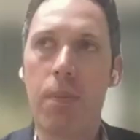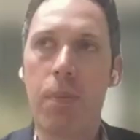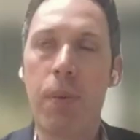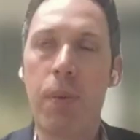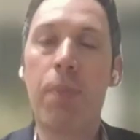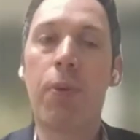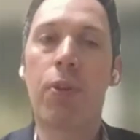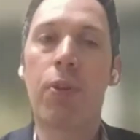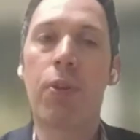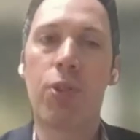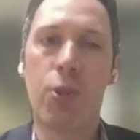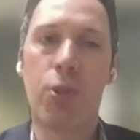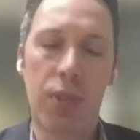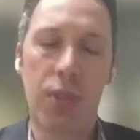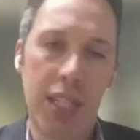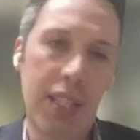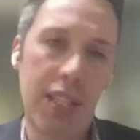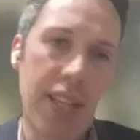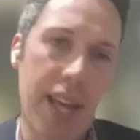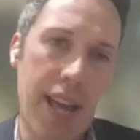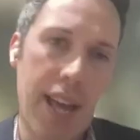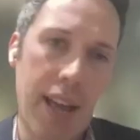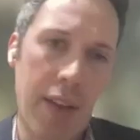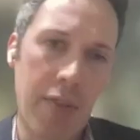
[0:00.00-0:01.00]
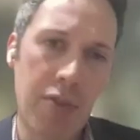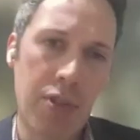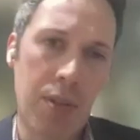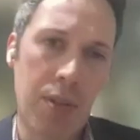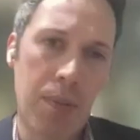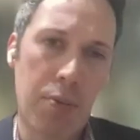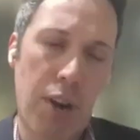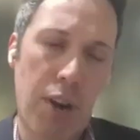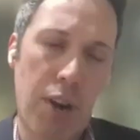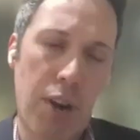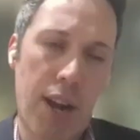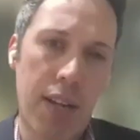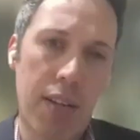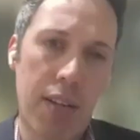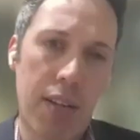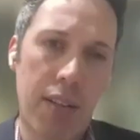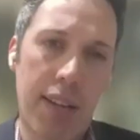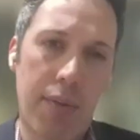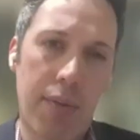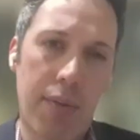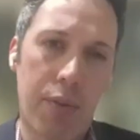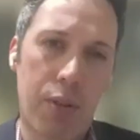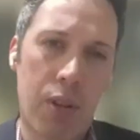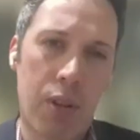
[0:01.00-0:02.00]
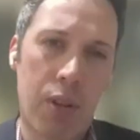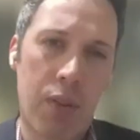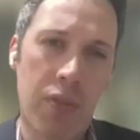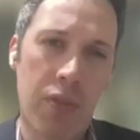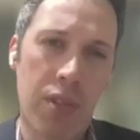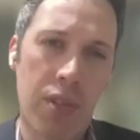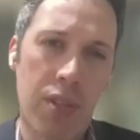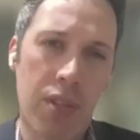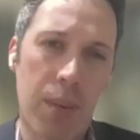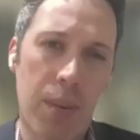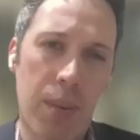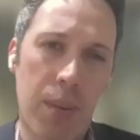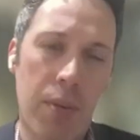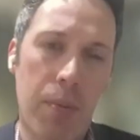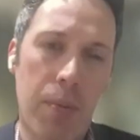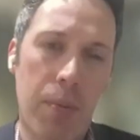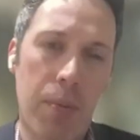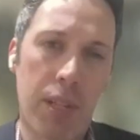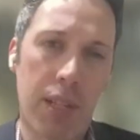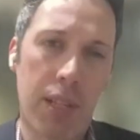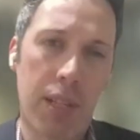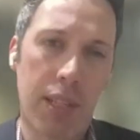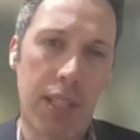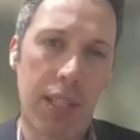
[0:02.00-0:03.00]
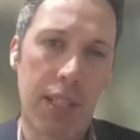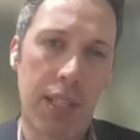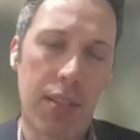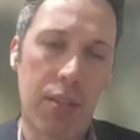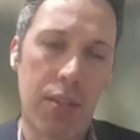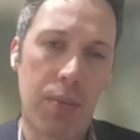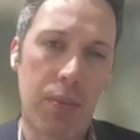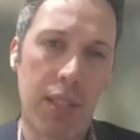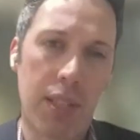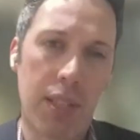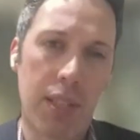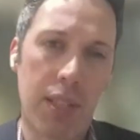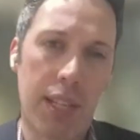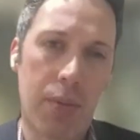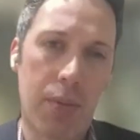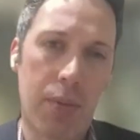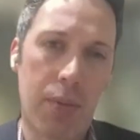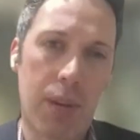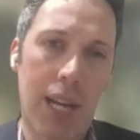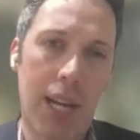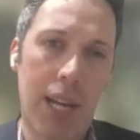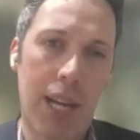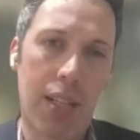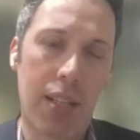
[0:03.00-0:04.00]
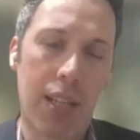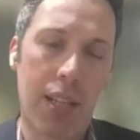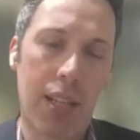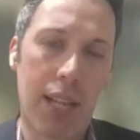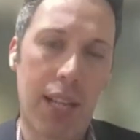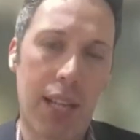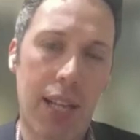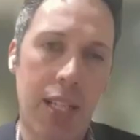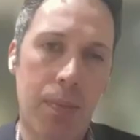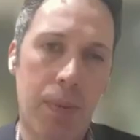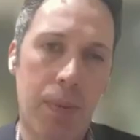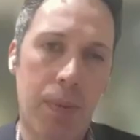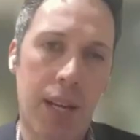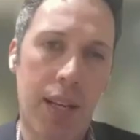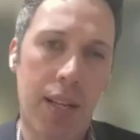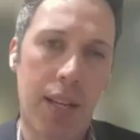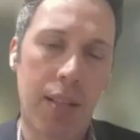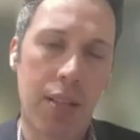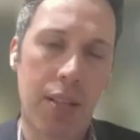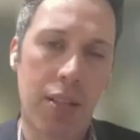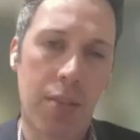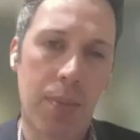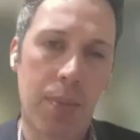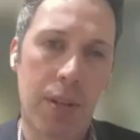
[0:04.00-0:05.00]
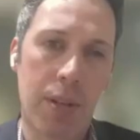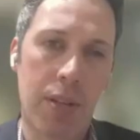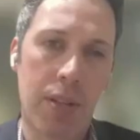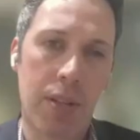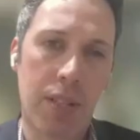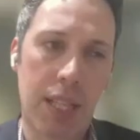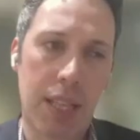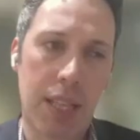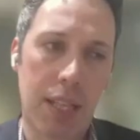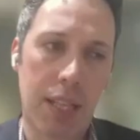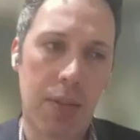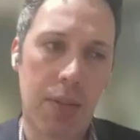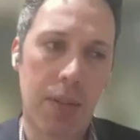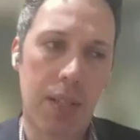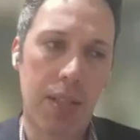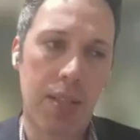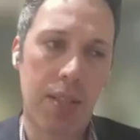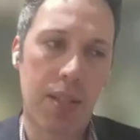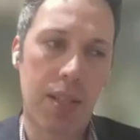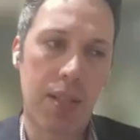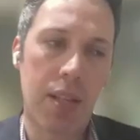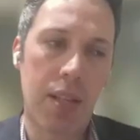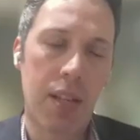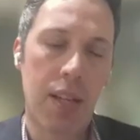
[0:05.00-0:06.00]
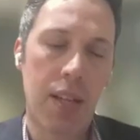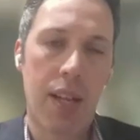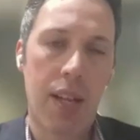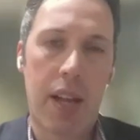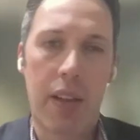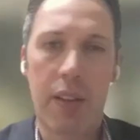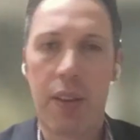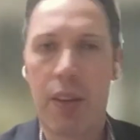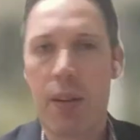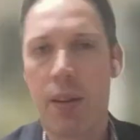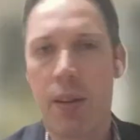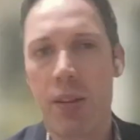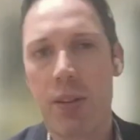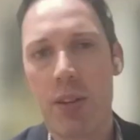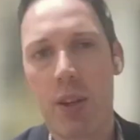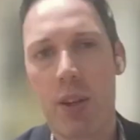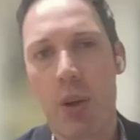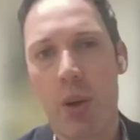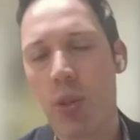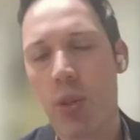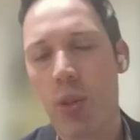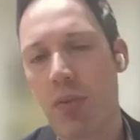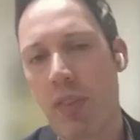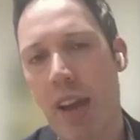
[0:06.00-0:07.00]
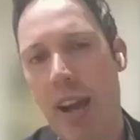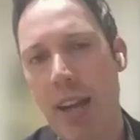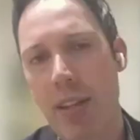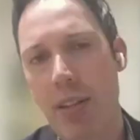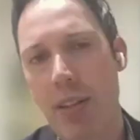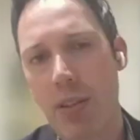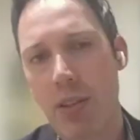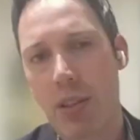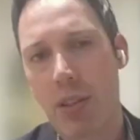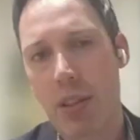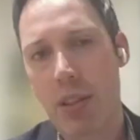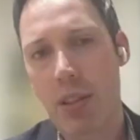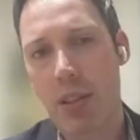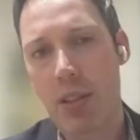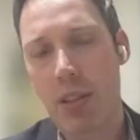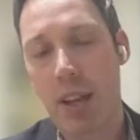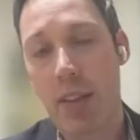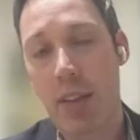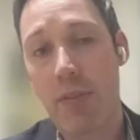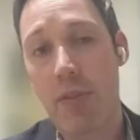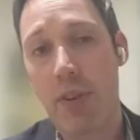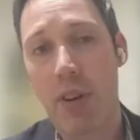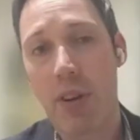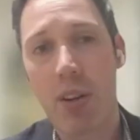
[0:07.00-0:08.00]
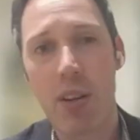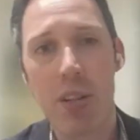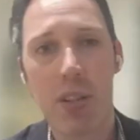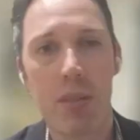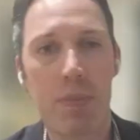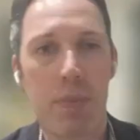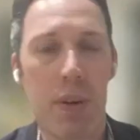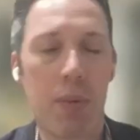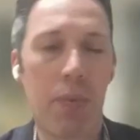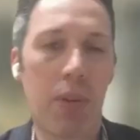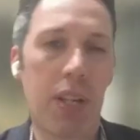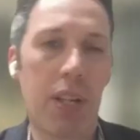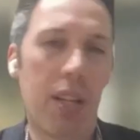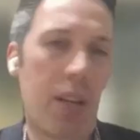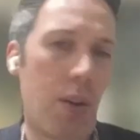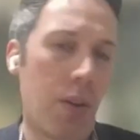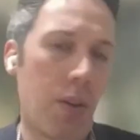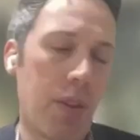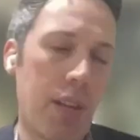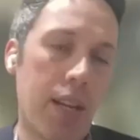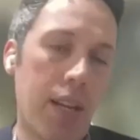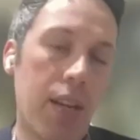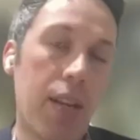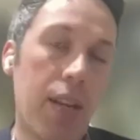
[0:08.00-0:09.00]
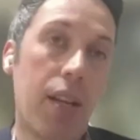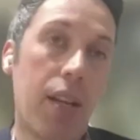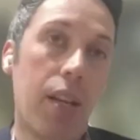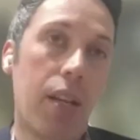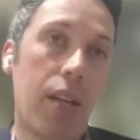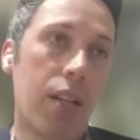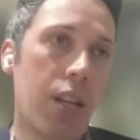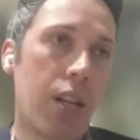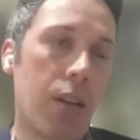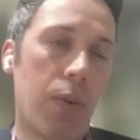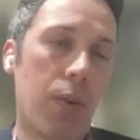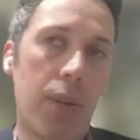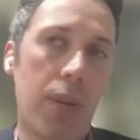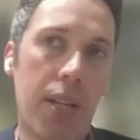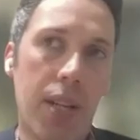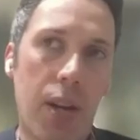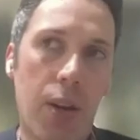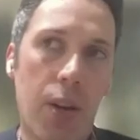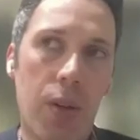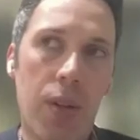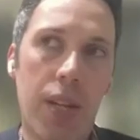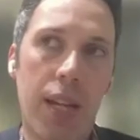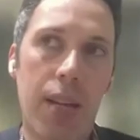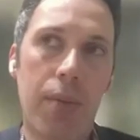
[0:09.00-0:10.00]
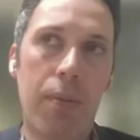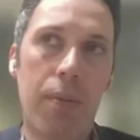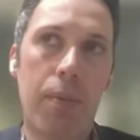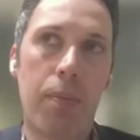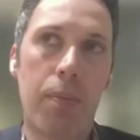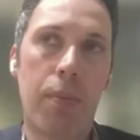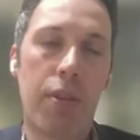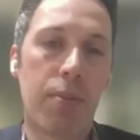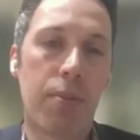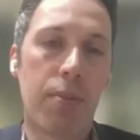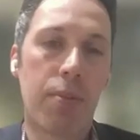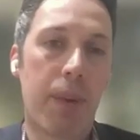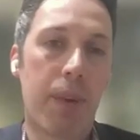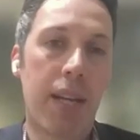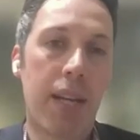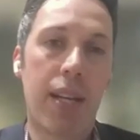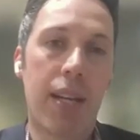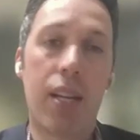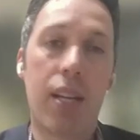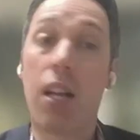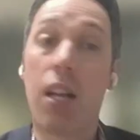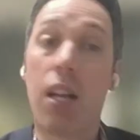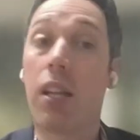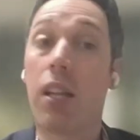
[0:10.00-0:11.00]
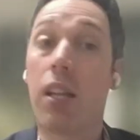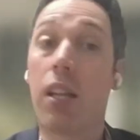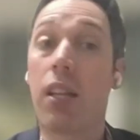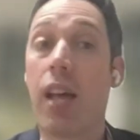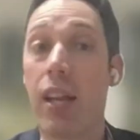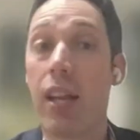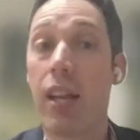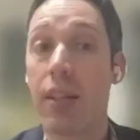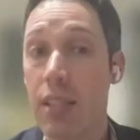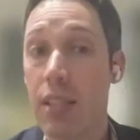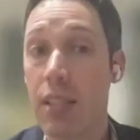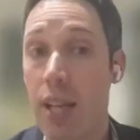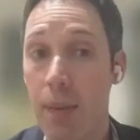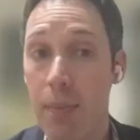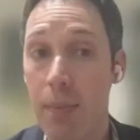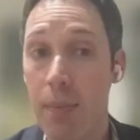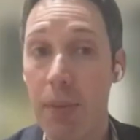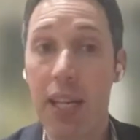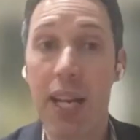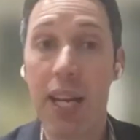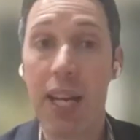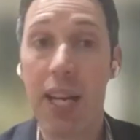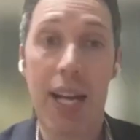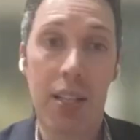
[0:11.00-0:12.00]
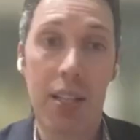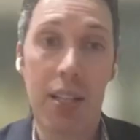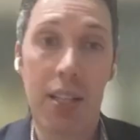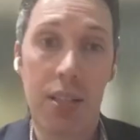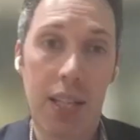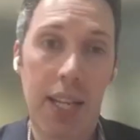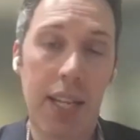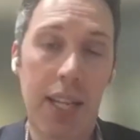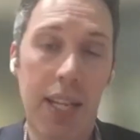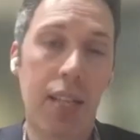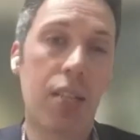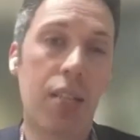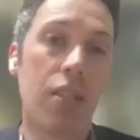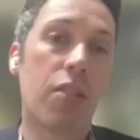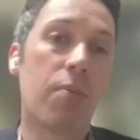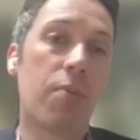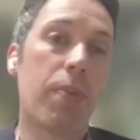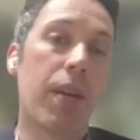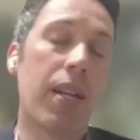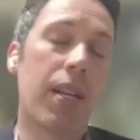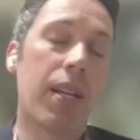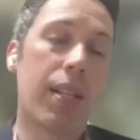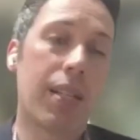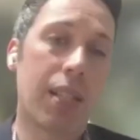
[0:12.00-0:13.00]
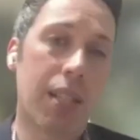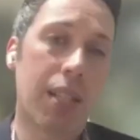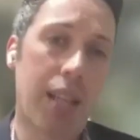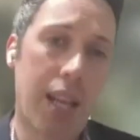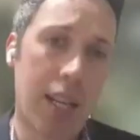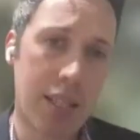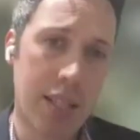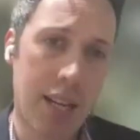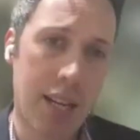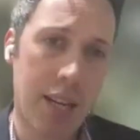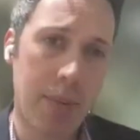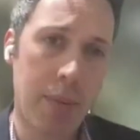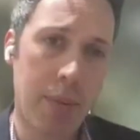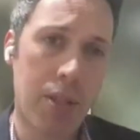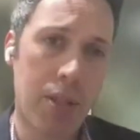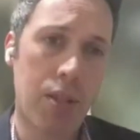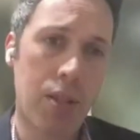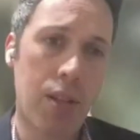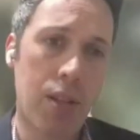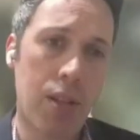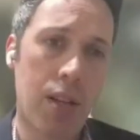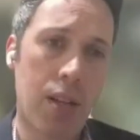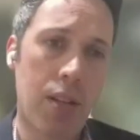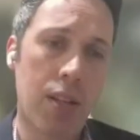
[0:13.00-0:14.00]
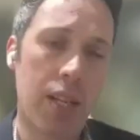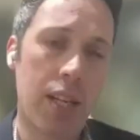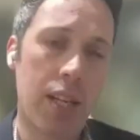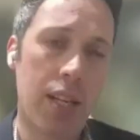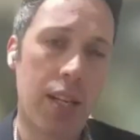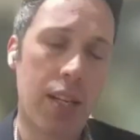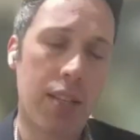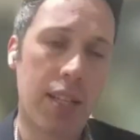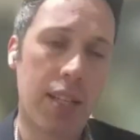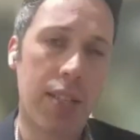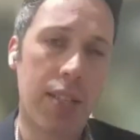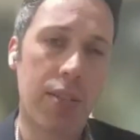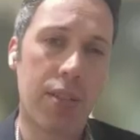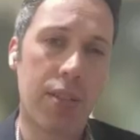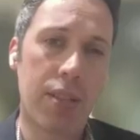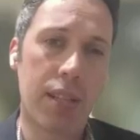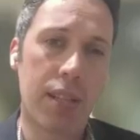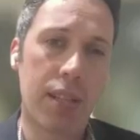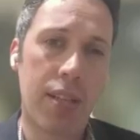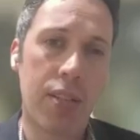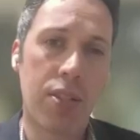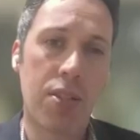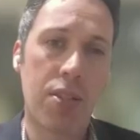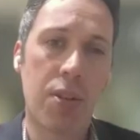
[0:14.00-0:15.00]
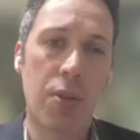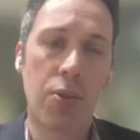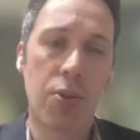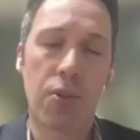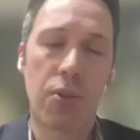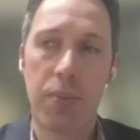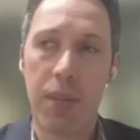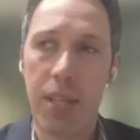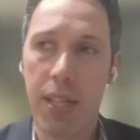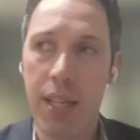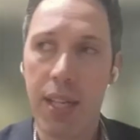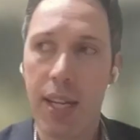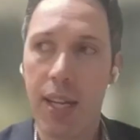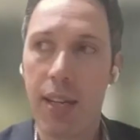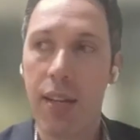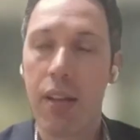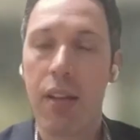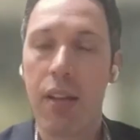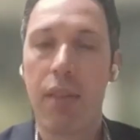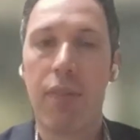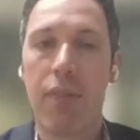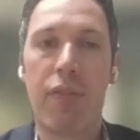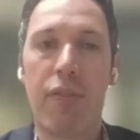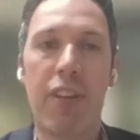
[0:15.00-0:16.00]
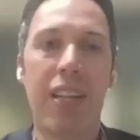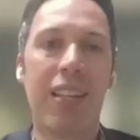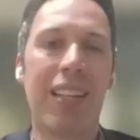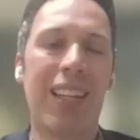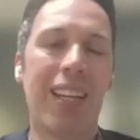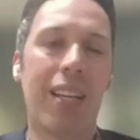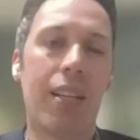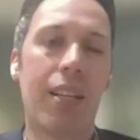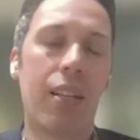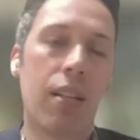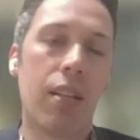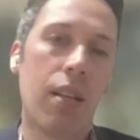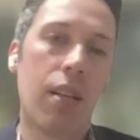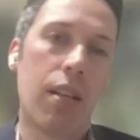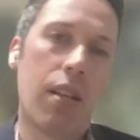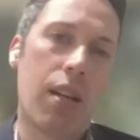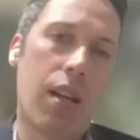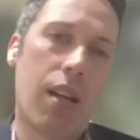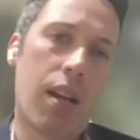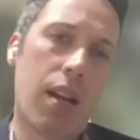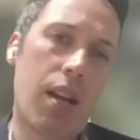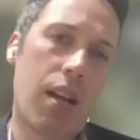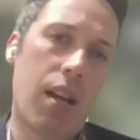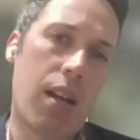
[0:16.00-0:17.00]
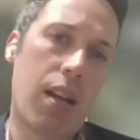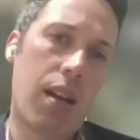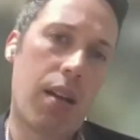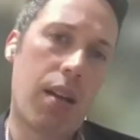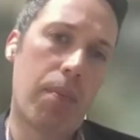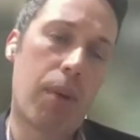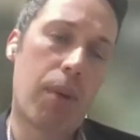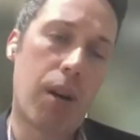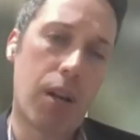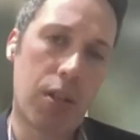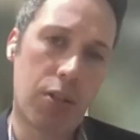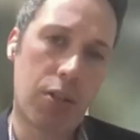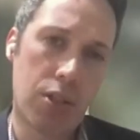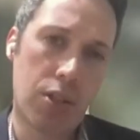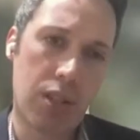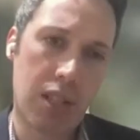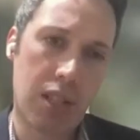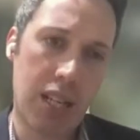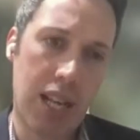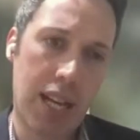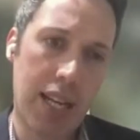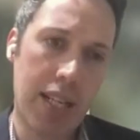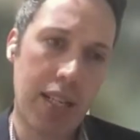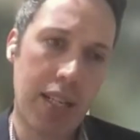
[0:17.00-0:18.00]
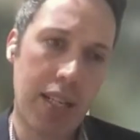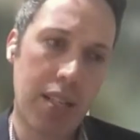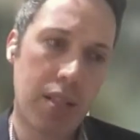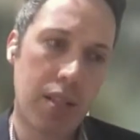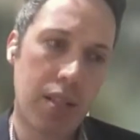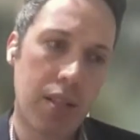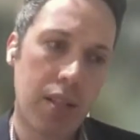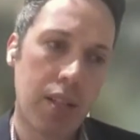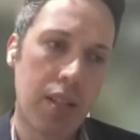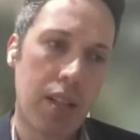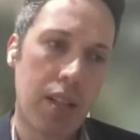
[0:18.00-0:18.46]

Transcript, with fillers: people do need to have some prior level of susceptibility to really get radicalized by conspiracy theories. And, and, and those factors are diverse, but we know that, you know, we know that spending a lot of time being isolated, spending a lot of time on, on, the, on the internet and social media, feeling uh, marginalized,